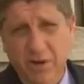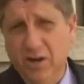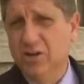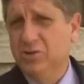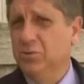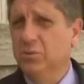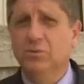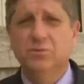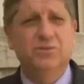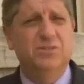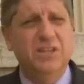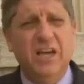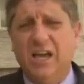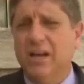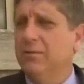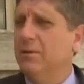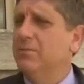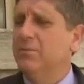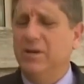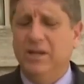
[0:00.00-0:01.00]
marriage movement,
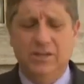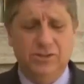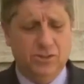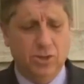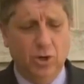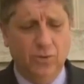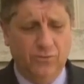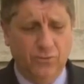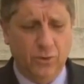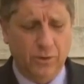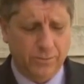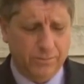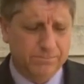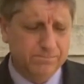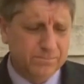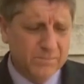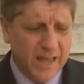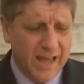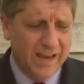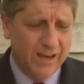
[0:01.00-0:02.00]
Second Amendment, and so forth.
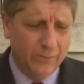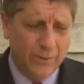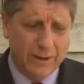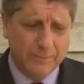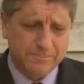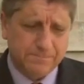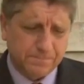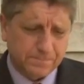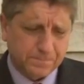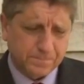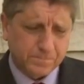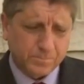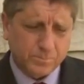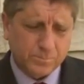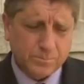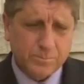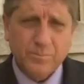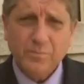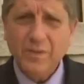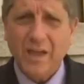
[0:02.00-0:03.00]
Anyway,
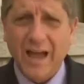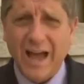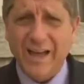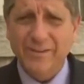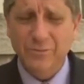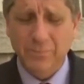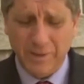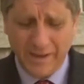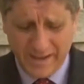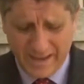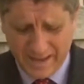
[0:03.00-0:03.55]
I have in my